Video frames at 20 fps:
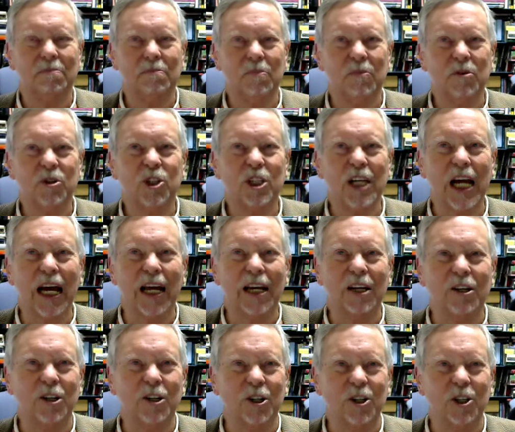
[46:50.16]

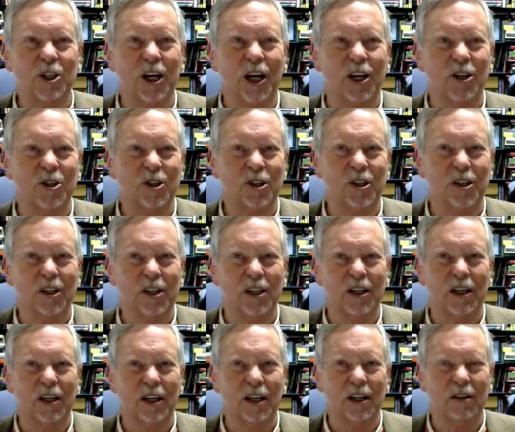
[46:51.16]
sad
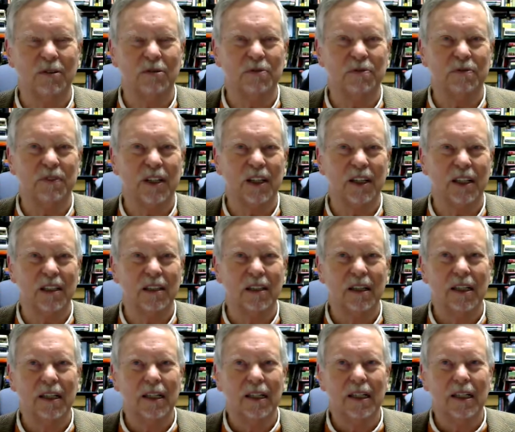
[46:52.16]
discussion of
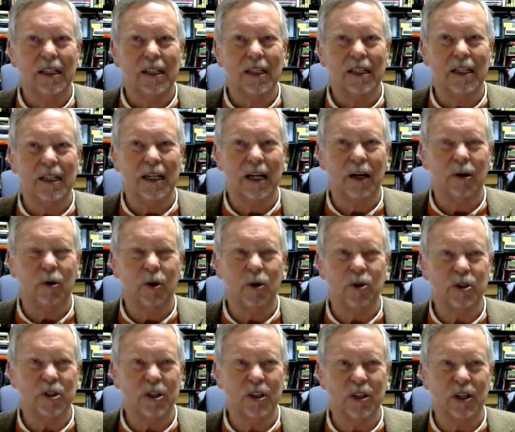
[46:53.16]

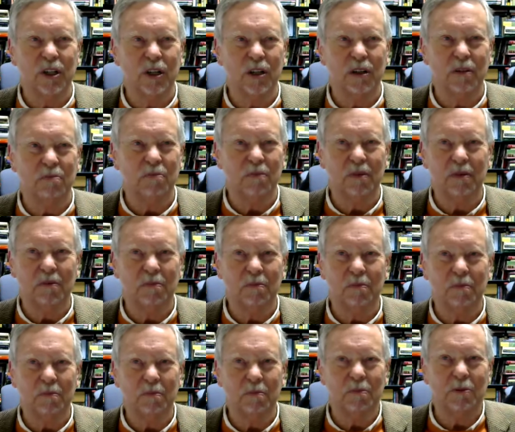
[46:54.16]
eros in a
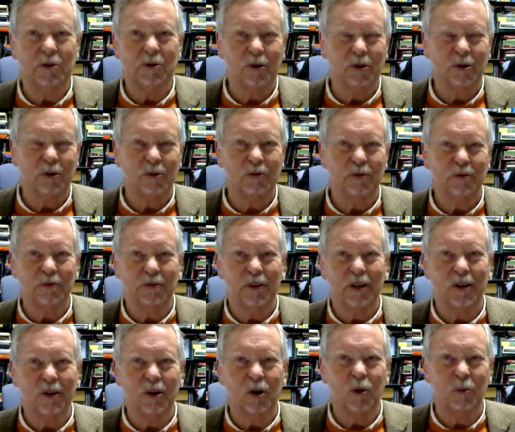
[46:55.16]
sort of
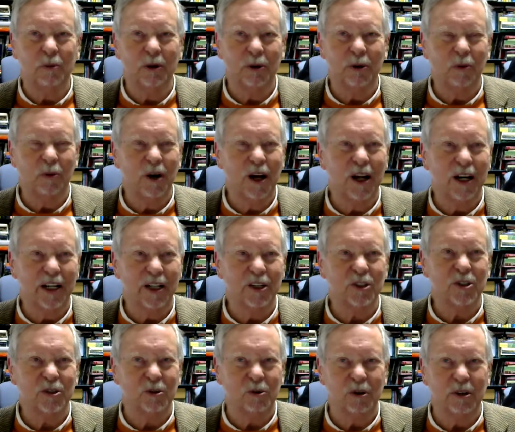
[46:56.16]
homoerotic
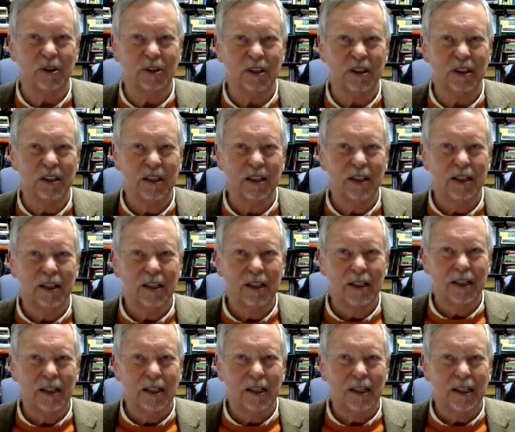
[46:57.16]
sort.
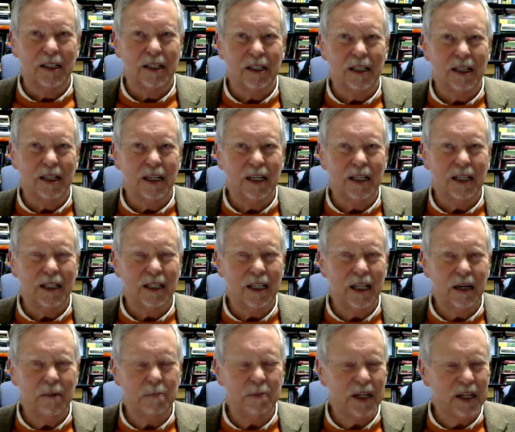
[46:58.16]
And
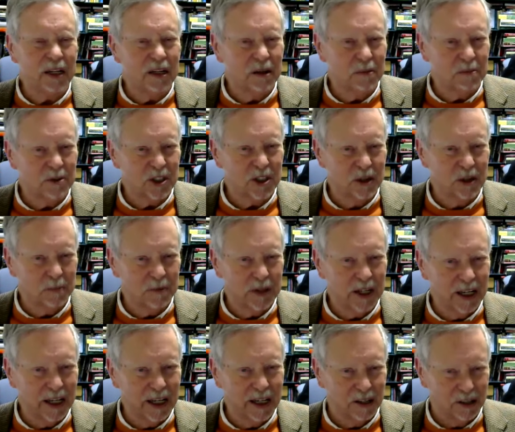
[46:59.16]
then it becomes
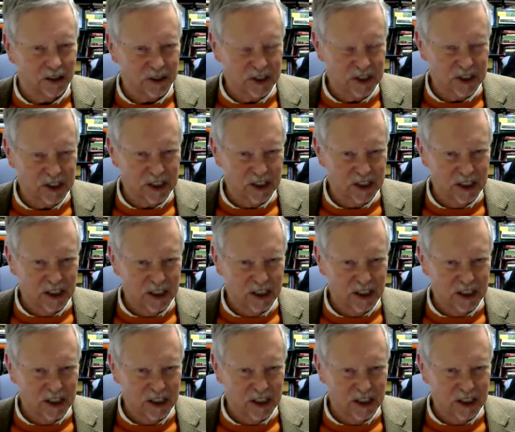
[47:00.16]
something else,